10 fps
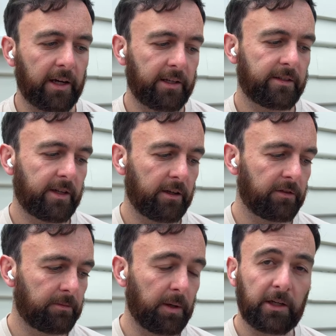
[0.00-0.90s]
instead
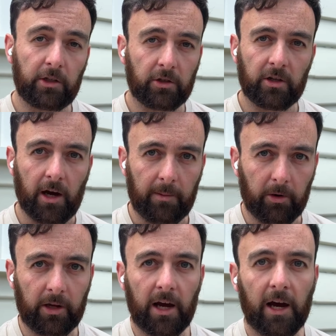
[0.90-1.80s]
of spending your time
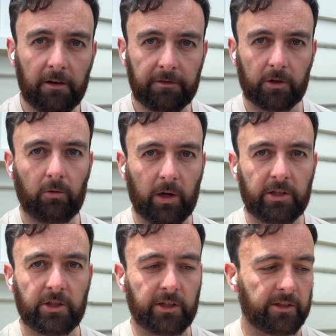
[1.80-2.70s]
on half the
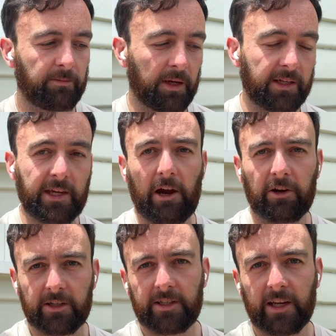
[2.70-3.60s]
questions but
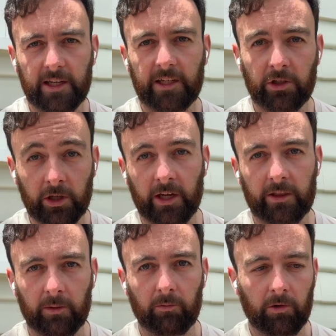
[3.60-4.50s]
guaranteeing you
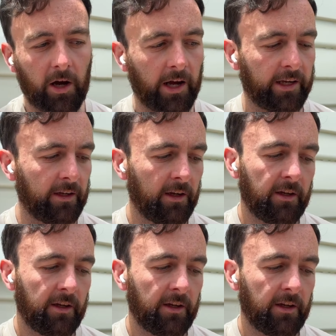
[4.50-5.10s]
get them right,